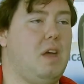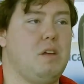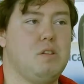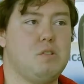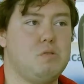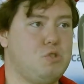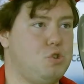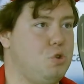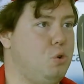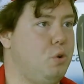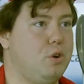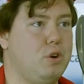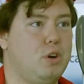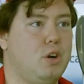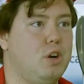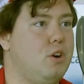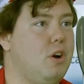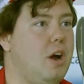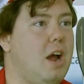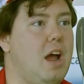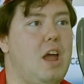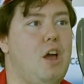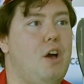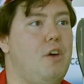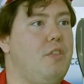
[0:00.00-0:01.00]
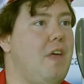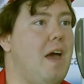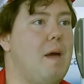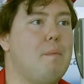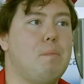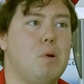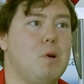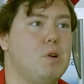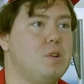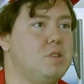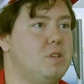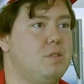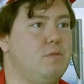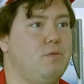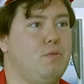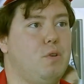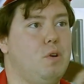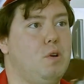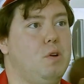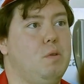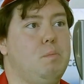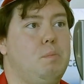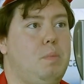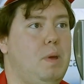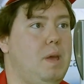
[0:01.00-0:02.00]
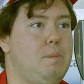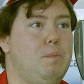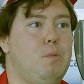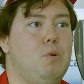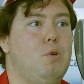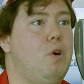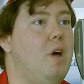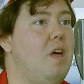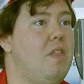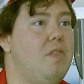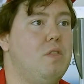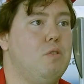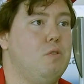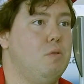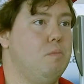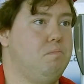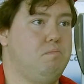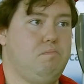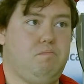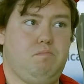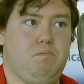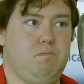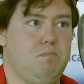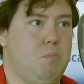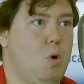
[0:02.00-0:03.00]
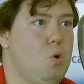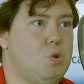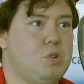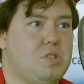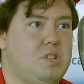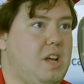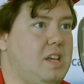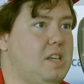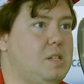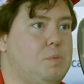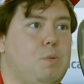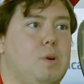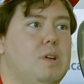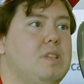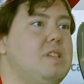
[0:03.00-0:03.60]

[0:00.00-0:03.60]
that shoulder to cry on that person for people in their most desperate